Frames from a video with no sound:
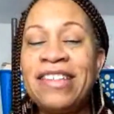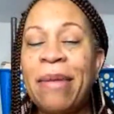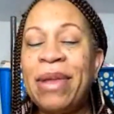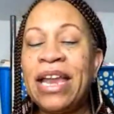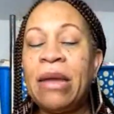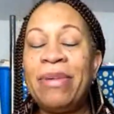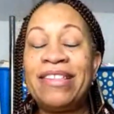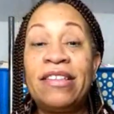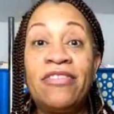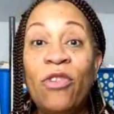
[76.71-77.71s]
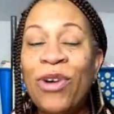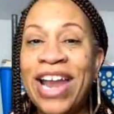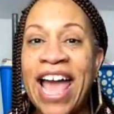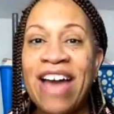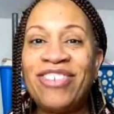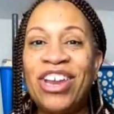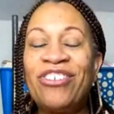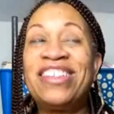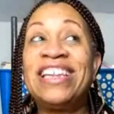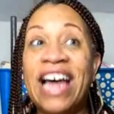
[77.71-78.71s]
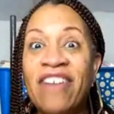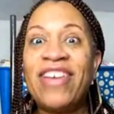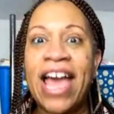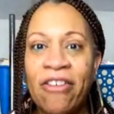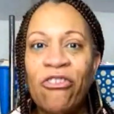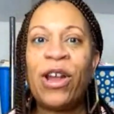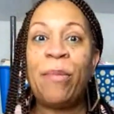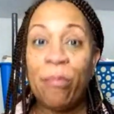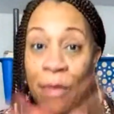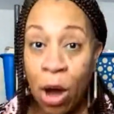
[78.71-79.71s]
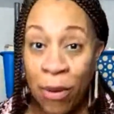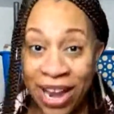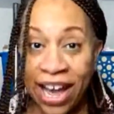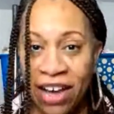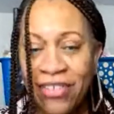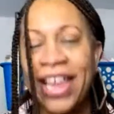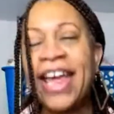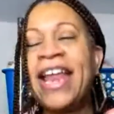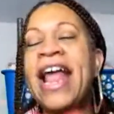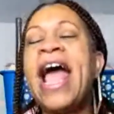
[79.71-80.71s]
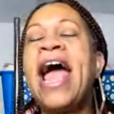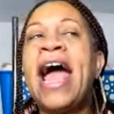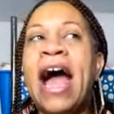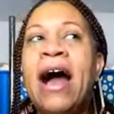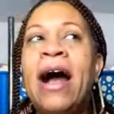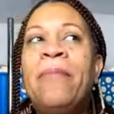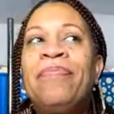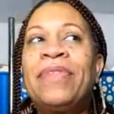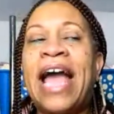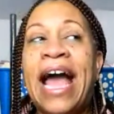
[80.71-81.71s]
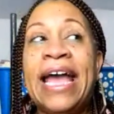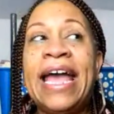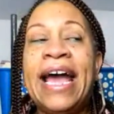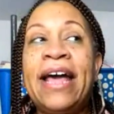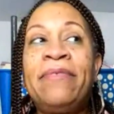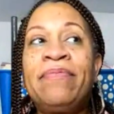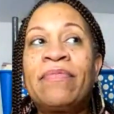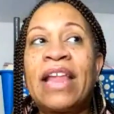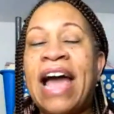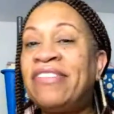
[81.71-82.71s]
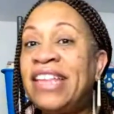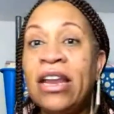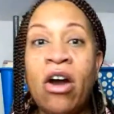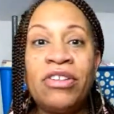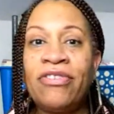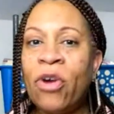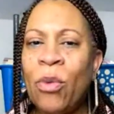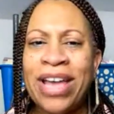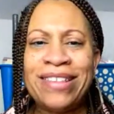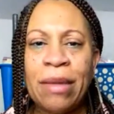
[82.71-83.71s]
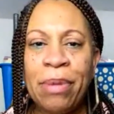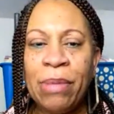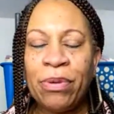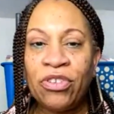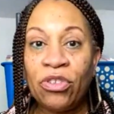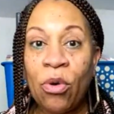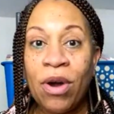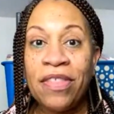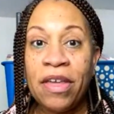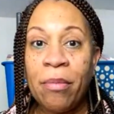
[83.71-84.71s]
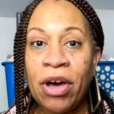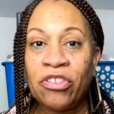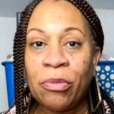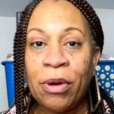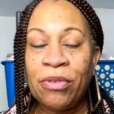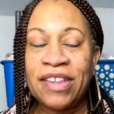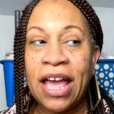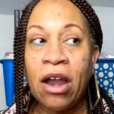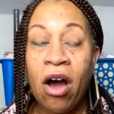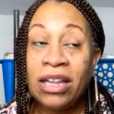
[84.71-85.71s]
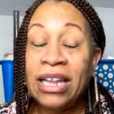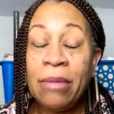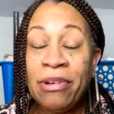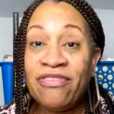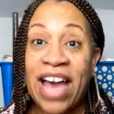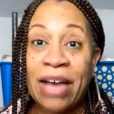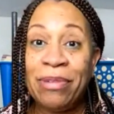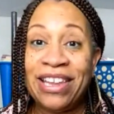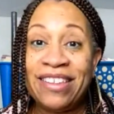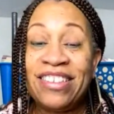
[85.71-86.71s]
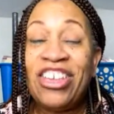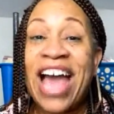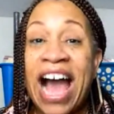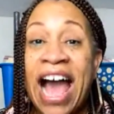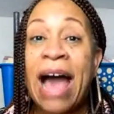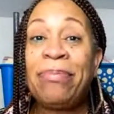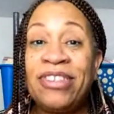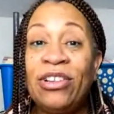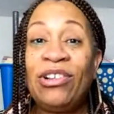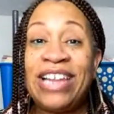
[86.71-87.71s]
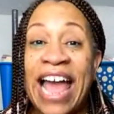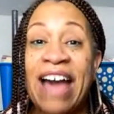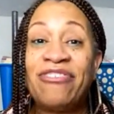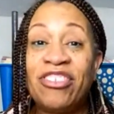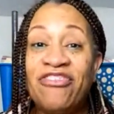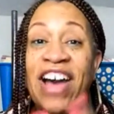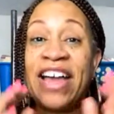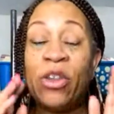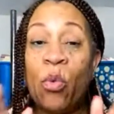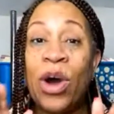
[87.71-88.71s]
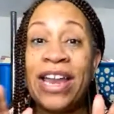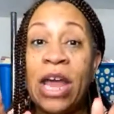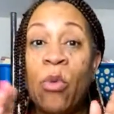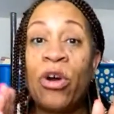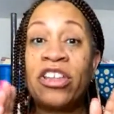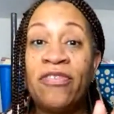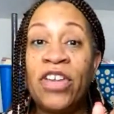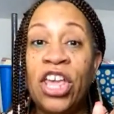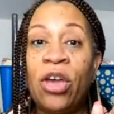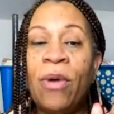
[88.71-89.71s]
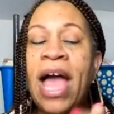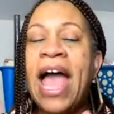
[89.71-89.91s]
I've been in the business 4.5 years, loved every moment of it. And I've seen all different ways that people store their multiples, and all of them are fabulous. So you absolutely have to find the one that works for you.